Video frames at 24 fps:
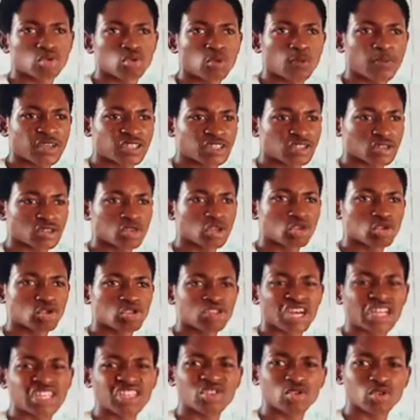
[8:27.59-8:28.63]
person, so
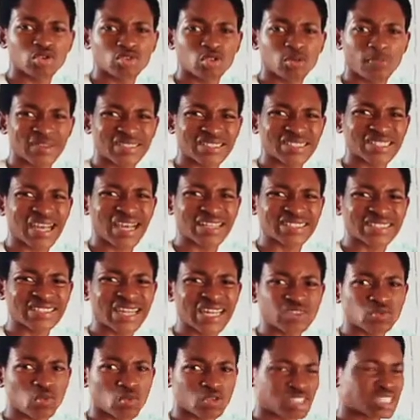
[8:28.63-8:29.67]
that this so person can start
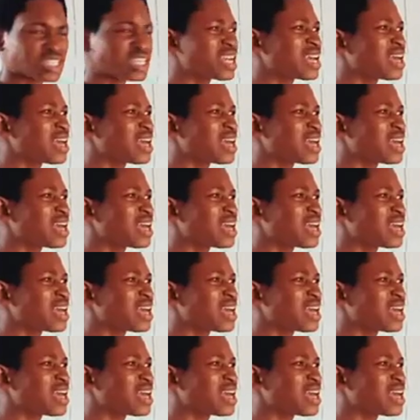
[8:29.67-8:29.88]
what?